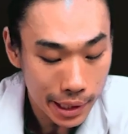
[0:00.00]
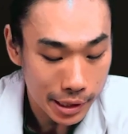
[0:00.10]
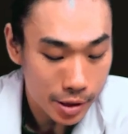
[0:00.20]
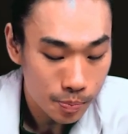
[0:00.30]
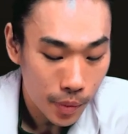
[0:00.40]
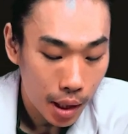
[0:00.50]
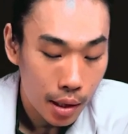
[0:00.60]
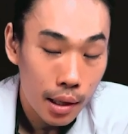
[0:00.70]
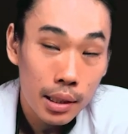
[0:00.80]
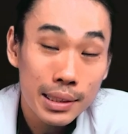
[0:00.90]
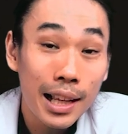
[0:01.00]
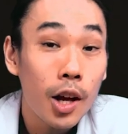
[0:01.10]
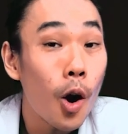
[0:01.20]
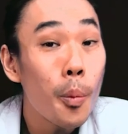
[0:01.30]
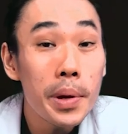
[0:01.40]
else? The
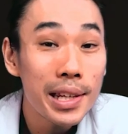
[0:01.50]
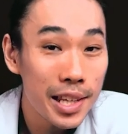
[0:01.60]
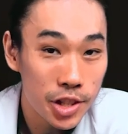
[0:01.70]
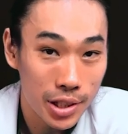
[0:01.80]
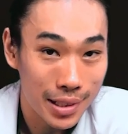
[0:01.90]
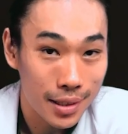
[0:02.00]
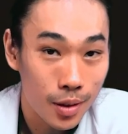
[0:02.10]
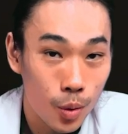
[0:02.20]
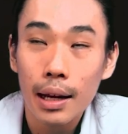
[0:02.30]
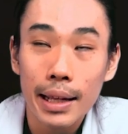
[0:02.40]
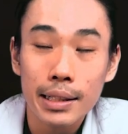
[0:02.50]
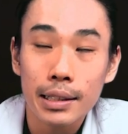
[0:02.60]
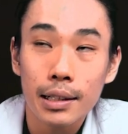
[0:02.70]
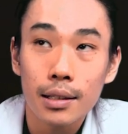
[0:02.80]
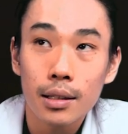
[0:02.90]
combination, like
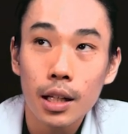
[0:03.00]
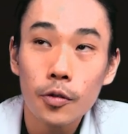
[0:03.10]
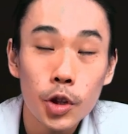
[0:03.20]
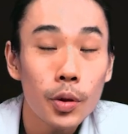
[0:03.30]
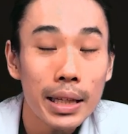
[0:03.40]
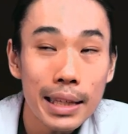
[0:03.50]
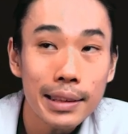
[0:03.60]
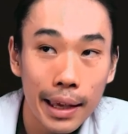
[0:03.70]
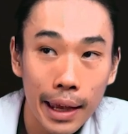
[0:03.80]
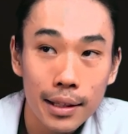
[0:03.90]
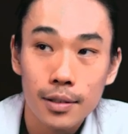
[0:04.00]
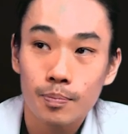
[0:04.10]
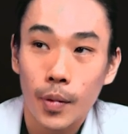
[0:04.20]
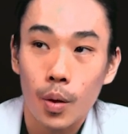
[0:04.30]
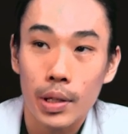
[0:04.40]
if you eat egg
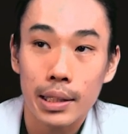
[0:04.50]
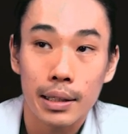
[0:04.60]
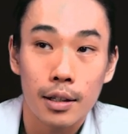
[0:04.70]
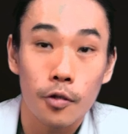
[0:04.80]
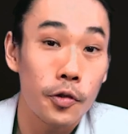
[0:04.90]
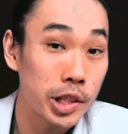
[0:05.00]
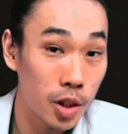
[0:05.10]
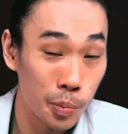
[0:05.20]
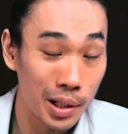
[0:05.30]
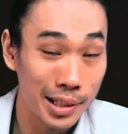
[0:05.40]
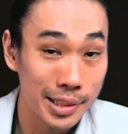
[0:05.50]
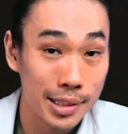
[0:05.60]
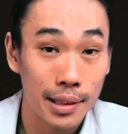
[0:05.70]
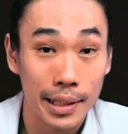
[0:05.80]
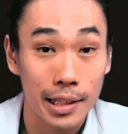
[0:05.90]
with
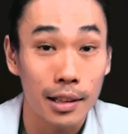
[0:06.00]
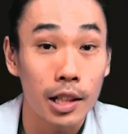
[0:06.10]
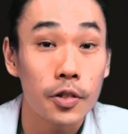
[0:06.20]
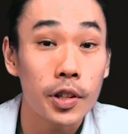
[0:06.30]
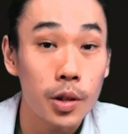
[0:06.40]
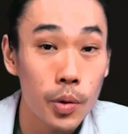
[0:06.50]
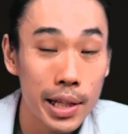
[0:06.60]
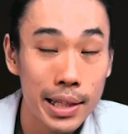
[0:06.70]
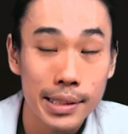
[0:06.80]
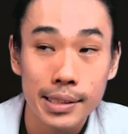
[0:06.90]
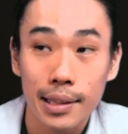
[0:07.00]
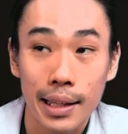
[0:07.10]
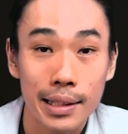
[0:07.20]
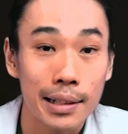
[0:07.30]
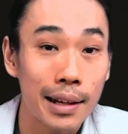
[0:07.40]
vegetables like leafy greens,
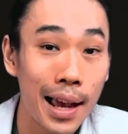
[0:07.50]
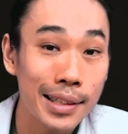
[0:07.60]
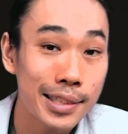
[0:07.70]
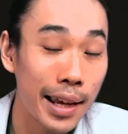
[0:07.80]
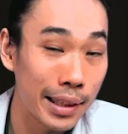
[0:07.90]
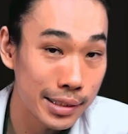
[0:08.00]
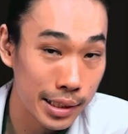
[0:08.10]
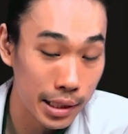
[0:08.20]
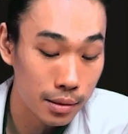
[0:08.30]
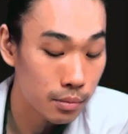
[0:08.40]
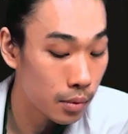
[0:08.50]
like nuts and seeds,